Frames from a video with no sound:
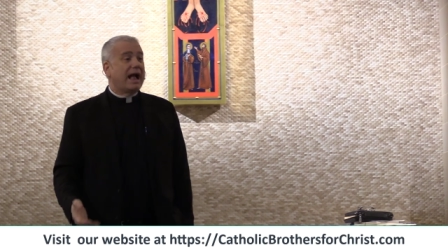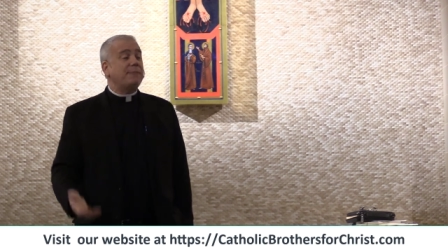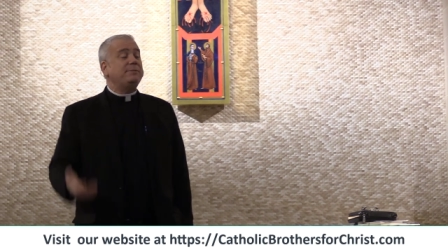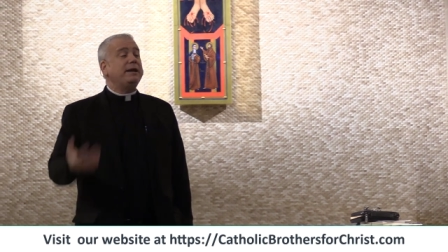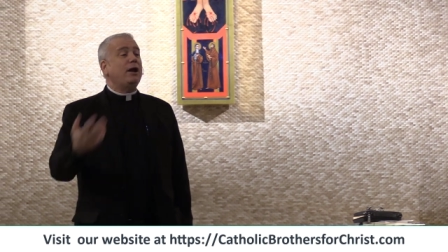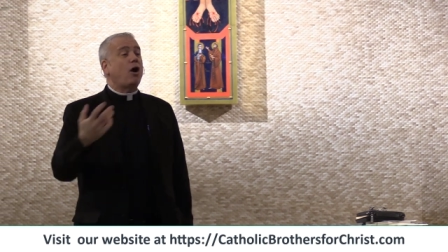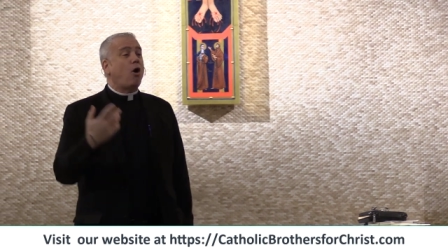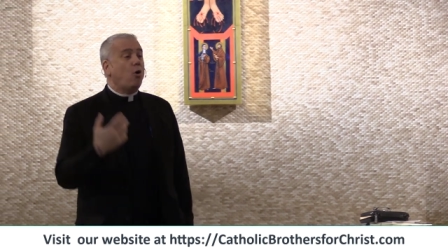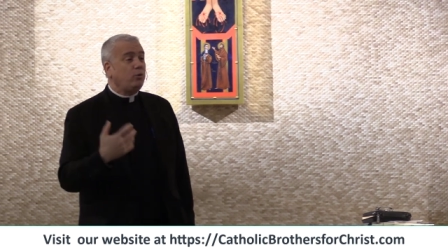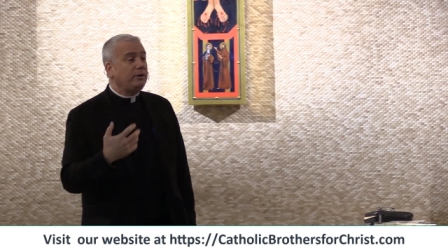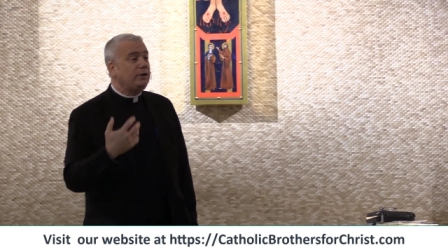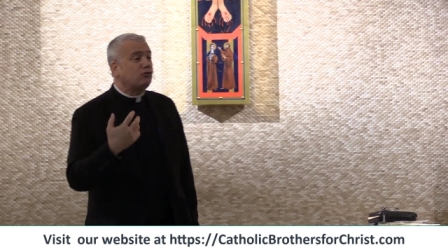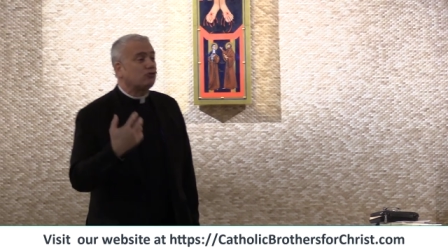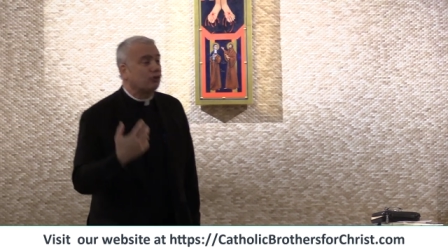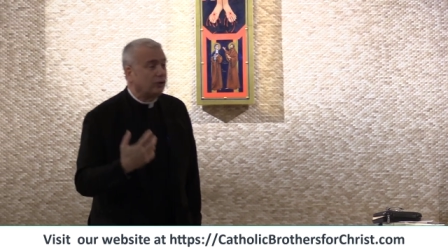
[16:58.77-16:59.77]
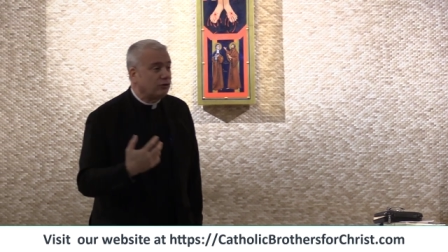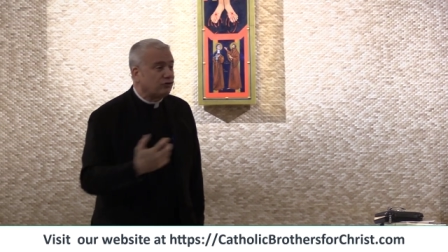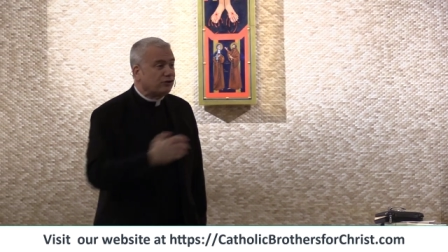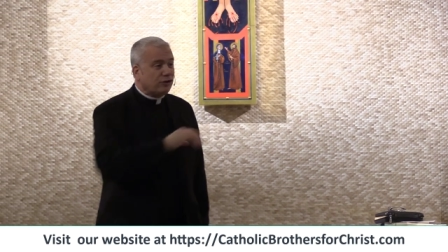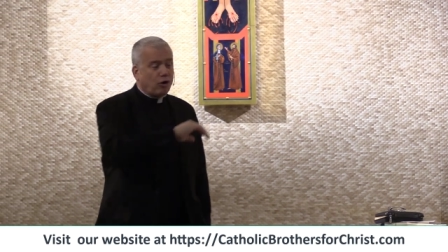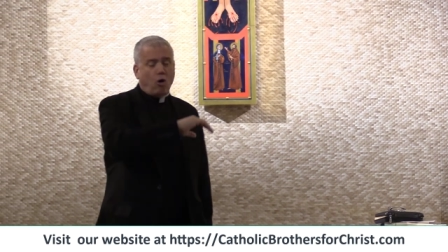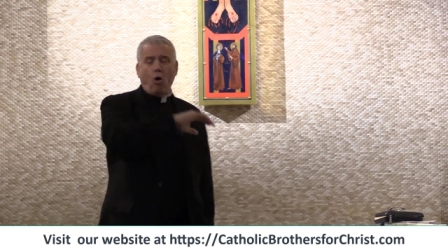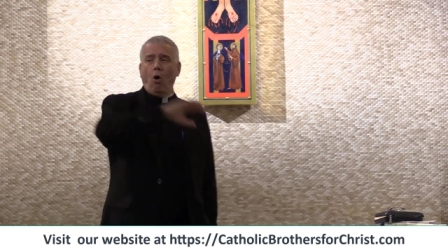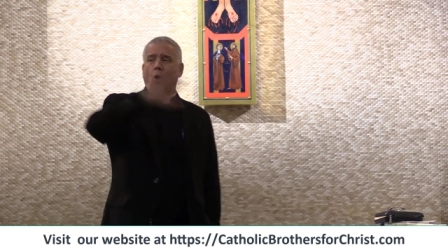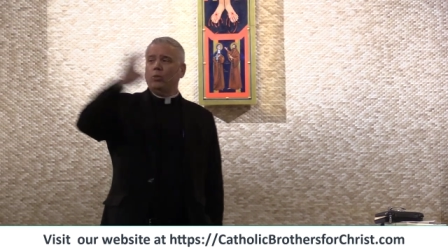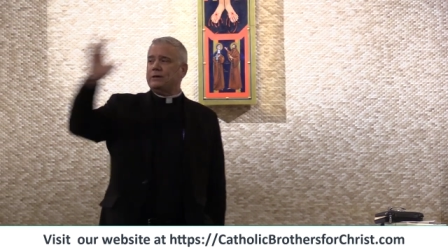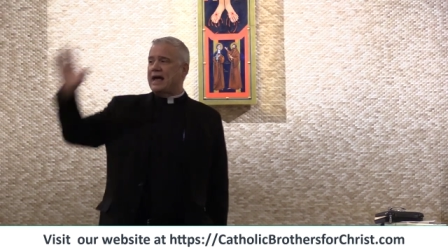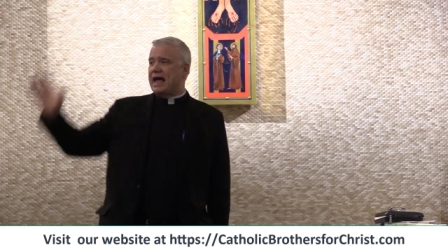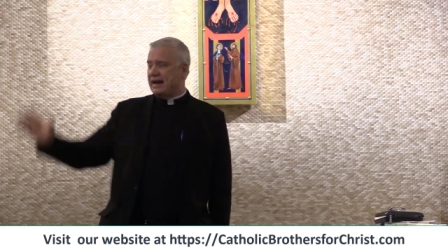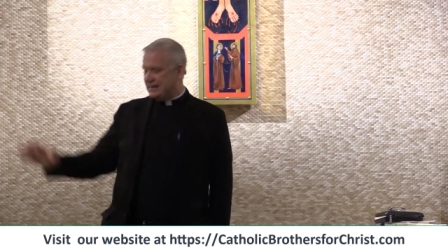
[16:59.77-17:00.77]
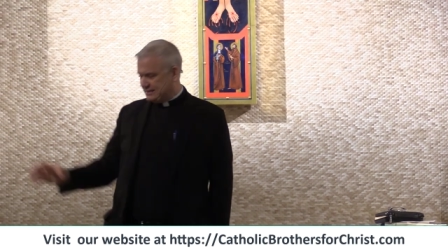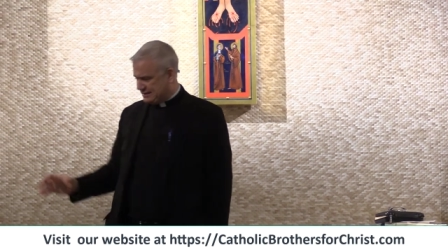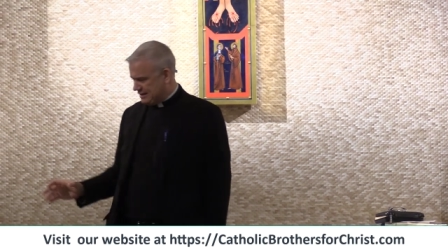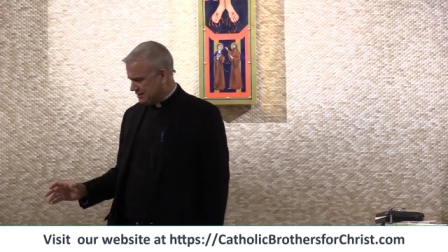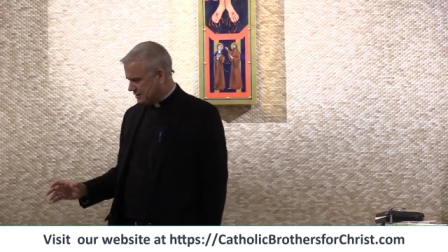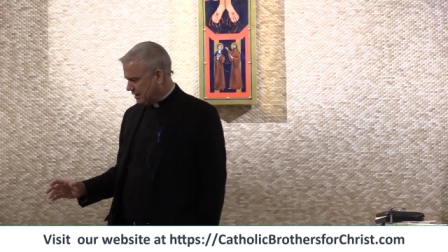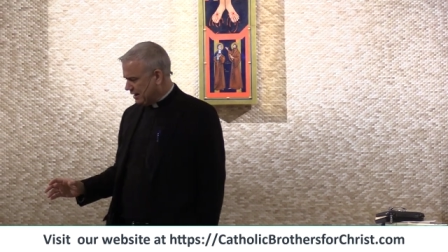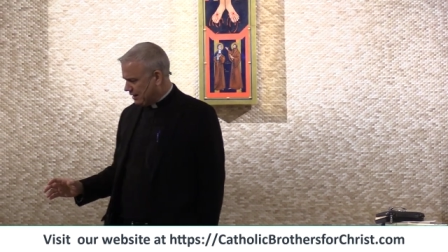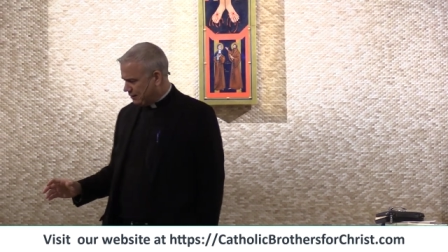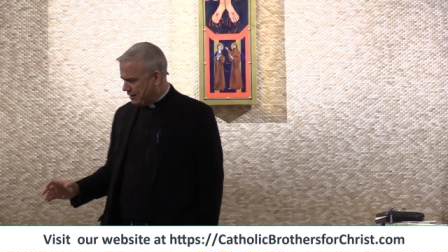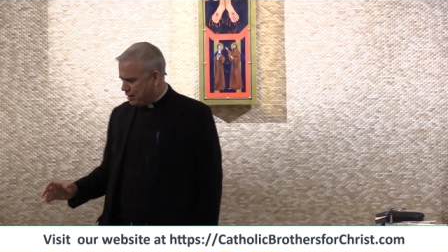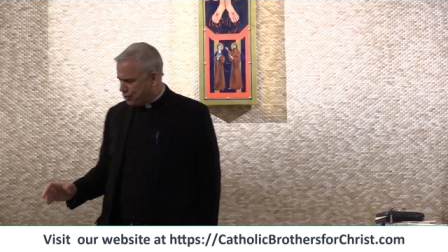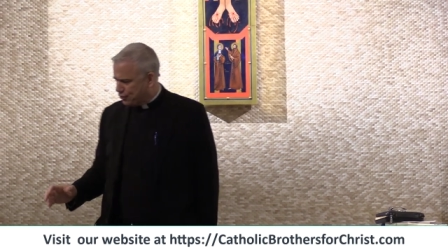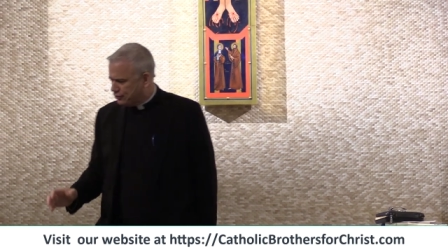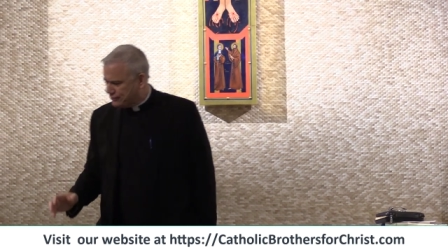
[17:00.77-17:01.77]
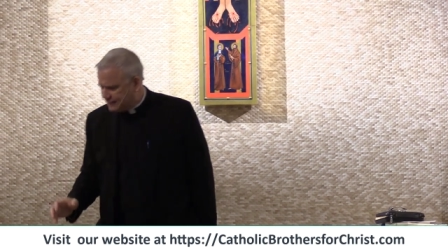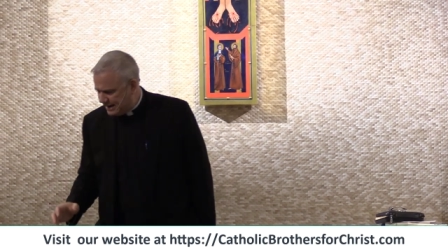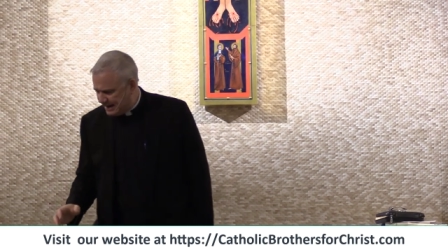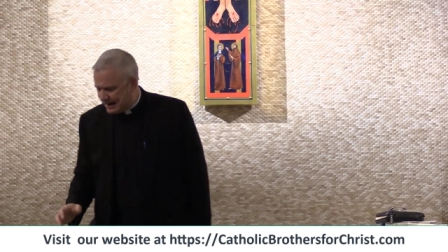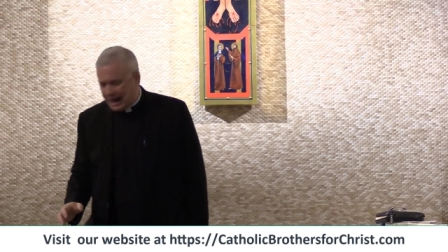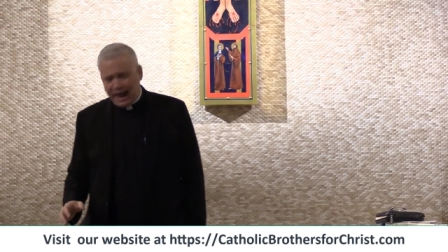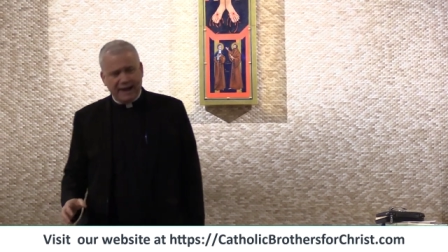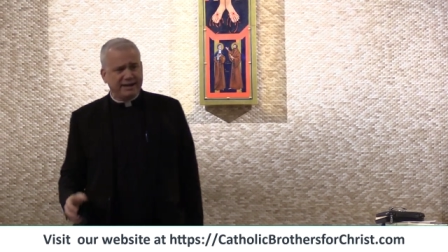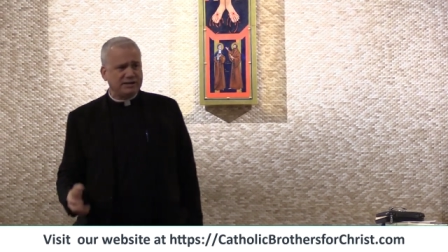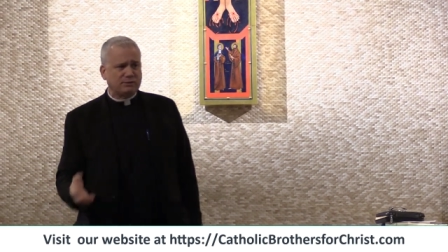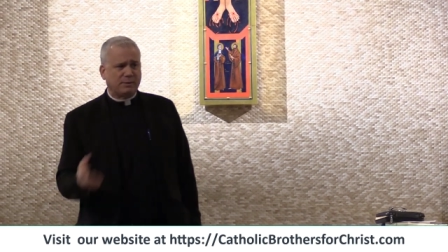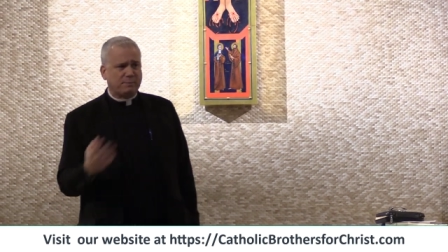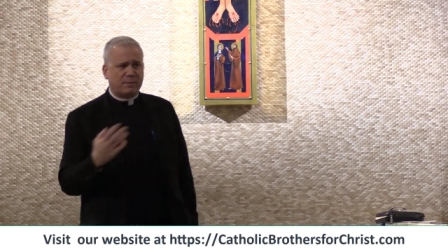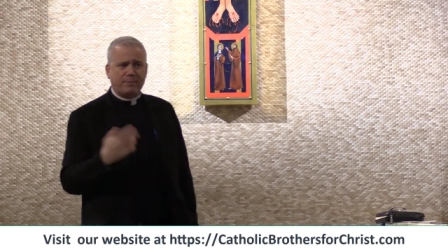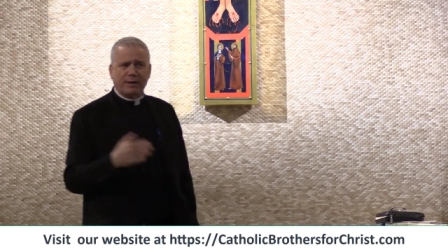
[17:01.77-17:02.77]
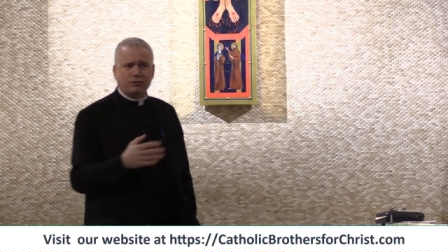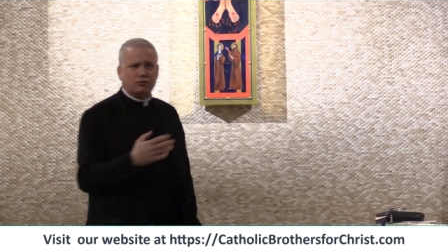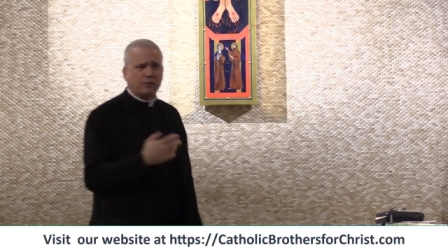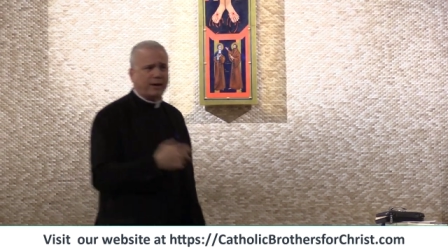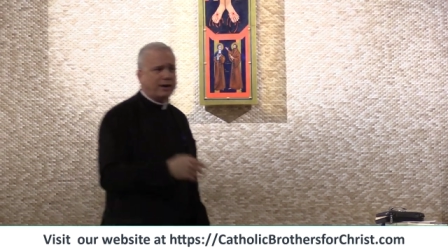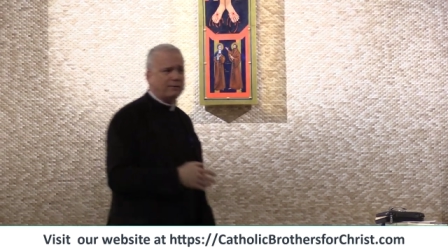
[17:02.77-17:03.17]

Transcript: I'm the only church in the whole diocese of Erie, 13 counties with perpetual